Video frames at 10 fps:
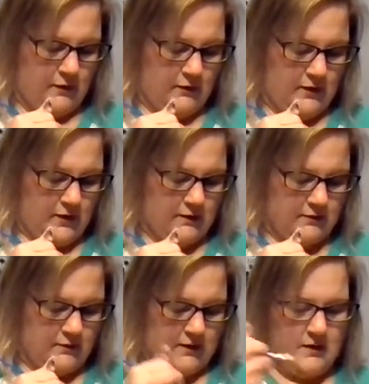Oh,
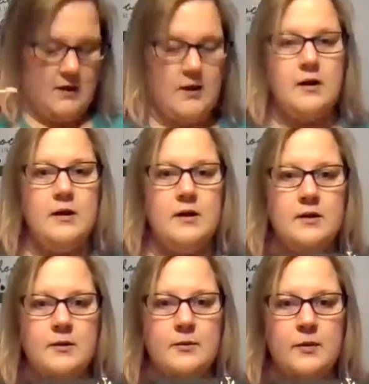it's right there.
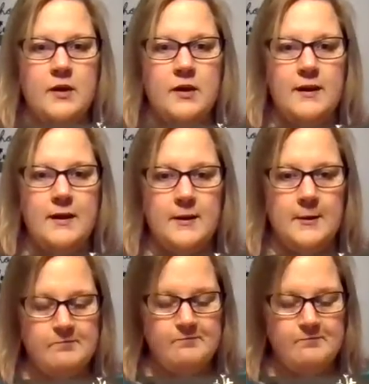Okay.